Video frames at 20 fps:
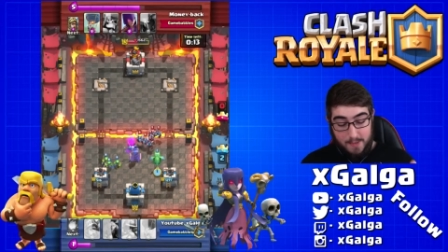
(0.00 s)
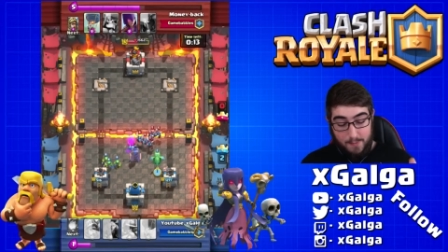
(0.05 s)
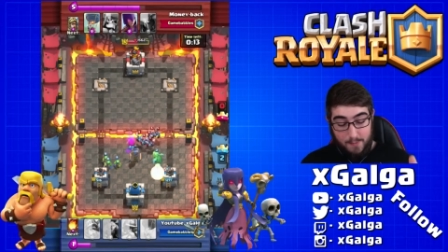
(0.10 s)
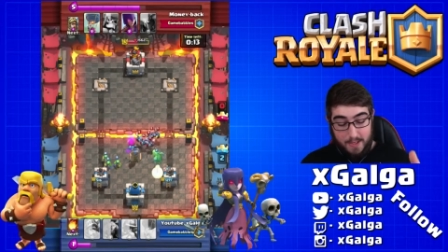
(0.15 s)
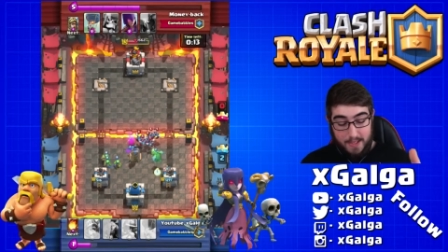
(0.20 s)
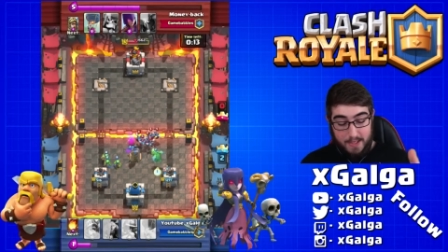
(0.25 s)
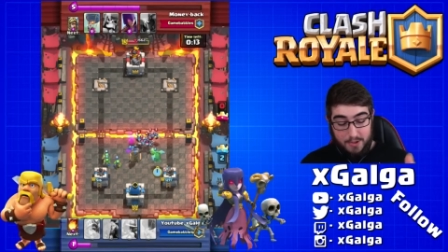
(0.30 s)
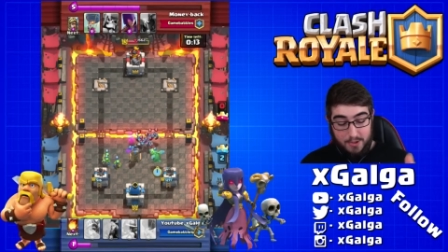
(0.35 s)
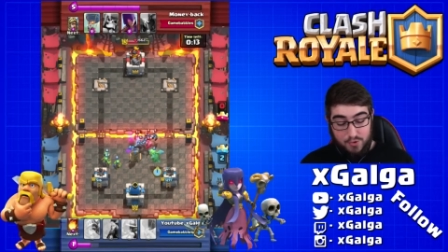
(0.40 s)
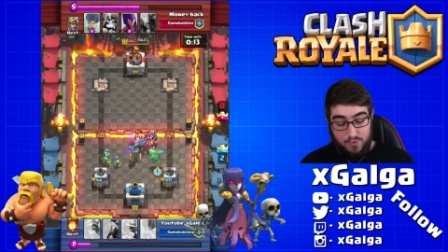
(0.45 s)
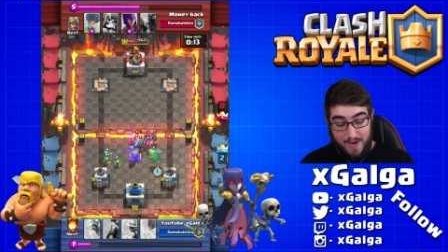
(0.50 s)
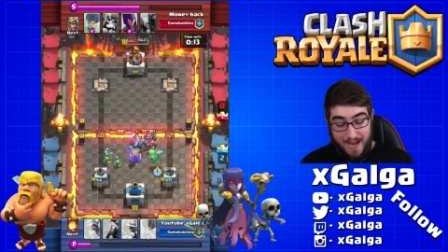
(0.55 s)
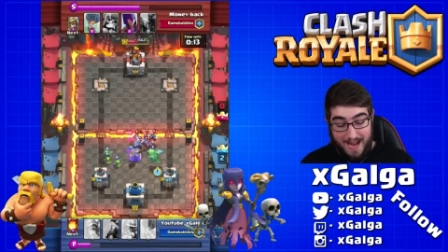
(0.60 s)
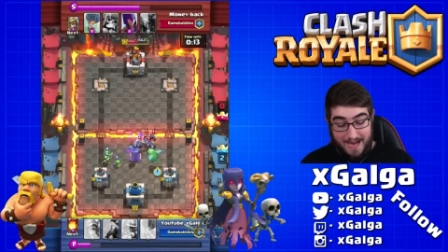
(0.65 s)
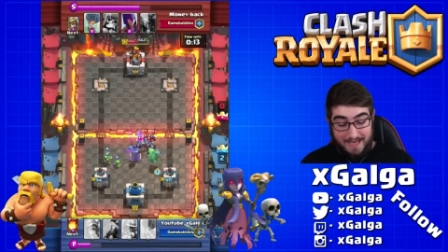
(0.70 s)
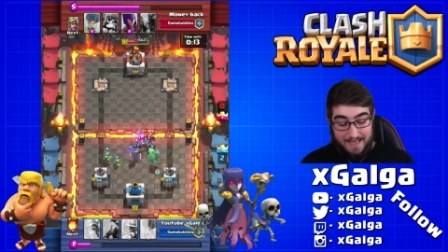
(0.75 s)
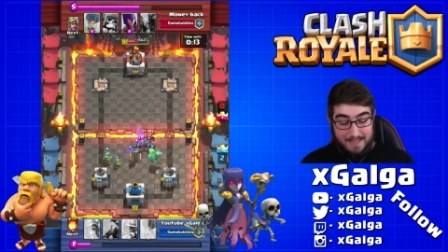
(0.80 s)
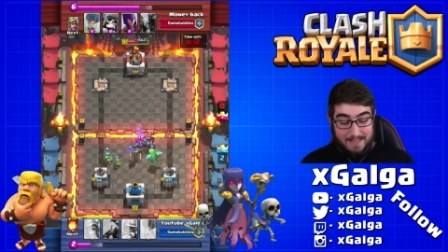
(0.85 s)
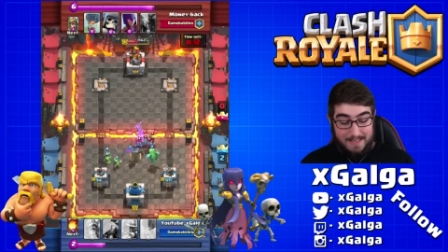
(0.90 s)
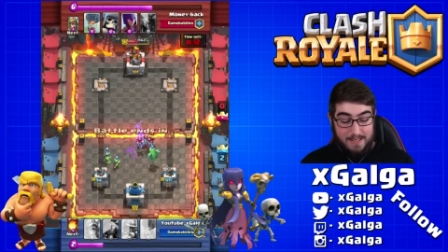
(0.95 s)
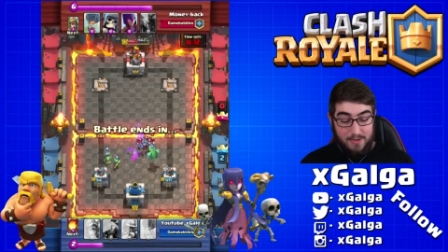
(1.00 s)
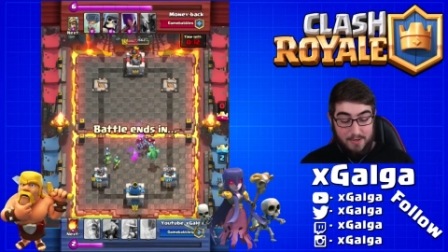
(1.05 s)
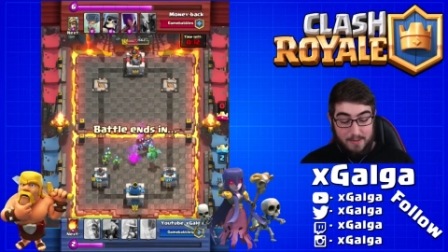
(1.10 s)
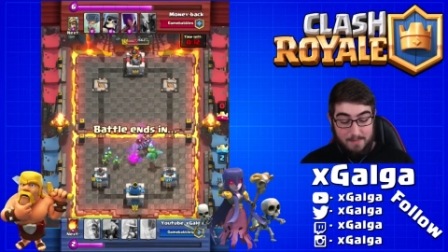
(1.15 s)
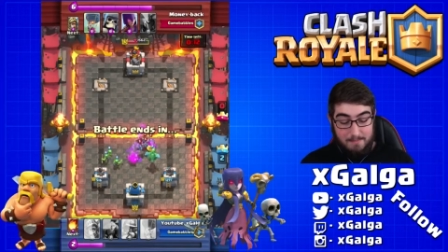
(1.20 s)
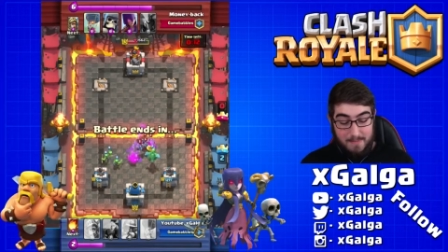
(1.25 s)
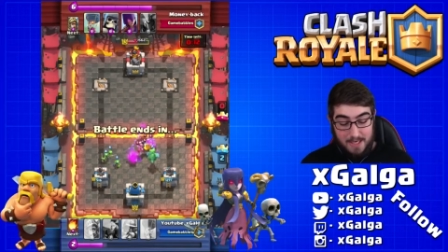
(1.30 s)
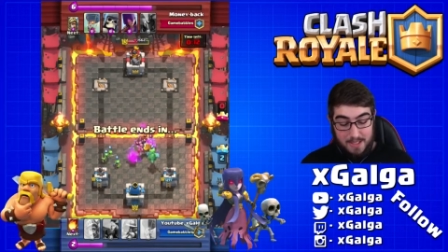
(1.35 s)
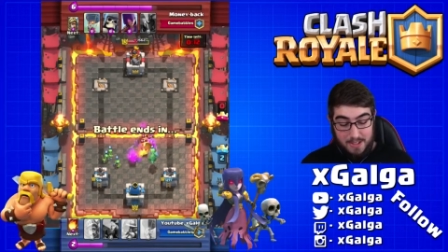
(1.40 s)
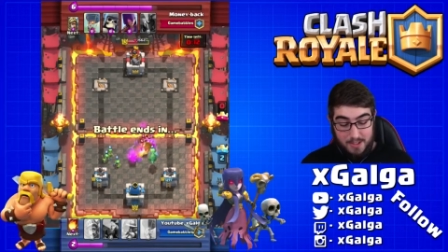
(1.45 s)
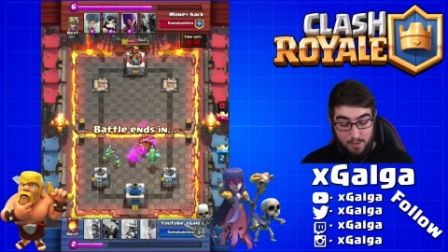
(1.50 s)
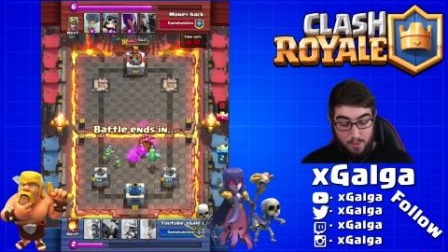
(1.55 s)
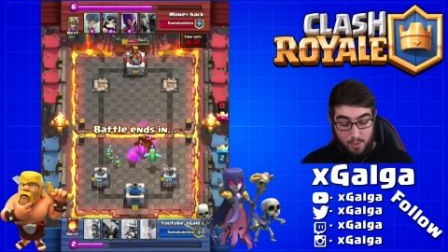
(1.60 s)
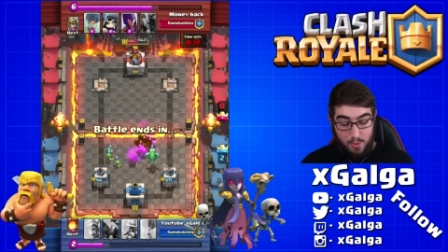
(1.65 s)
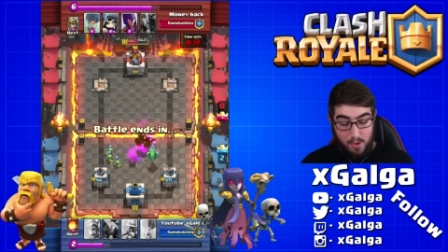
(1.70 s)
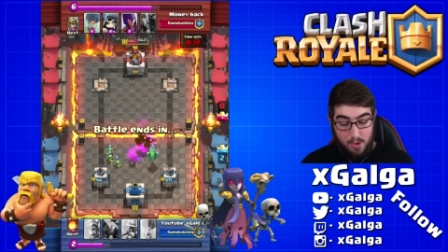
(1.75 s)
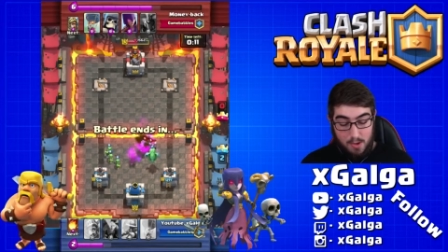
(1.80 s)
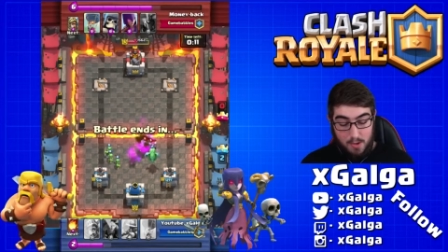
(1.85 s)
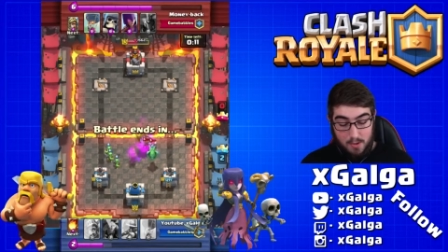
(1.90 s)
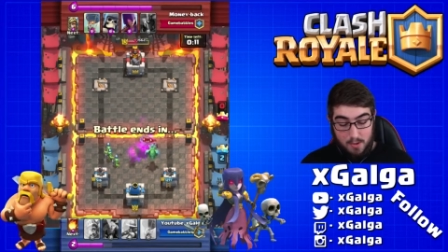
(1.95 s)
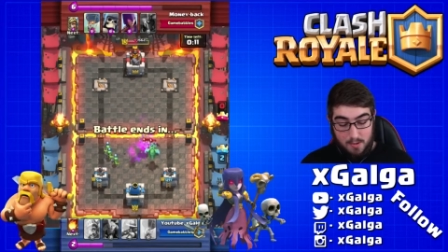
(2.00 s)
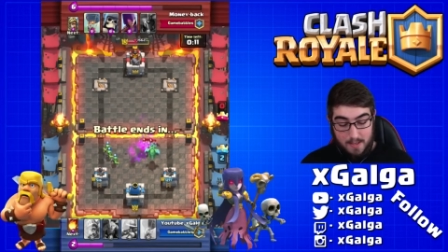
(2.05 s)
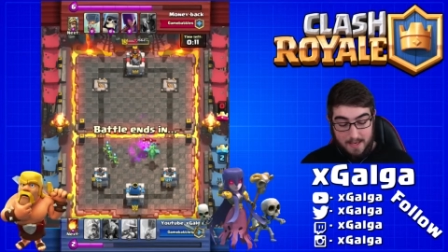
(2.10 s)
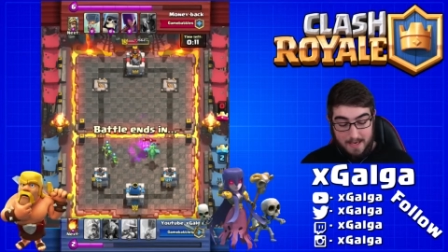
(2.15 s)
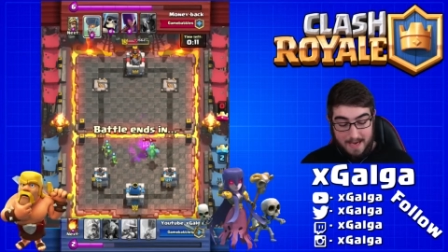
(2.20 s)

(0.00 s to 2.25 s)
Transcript: And then we're going to dragon to kill the minion horde.